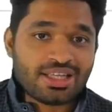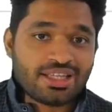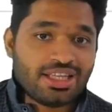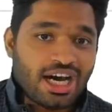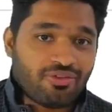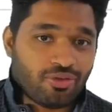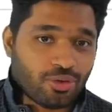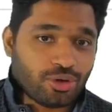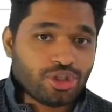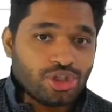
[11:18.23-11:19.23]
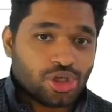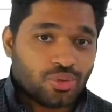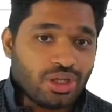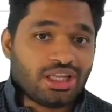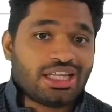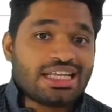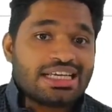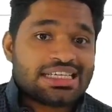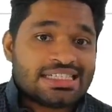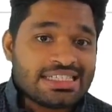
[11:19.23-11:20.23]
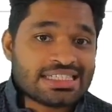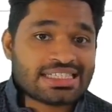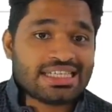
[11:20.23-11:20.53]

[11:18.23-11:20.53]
Therefore, you will consider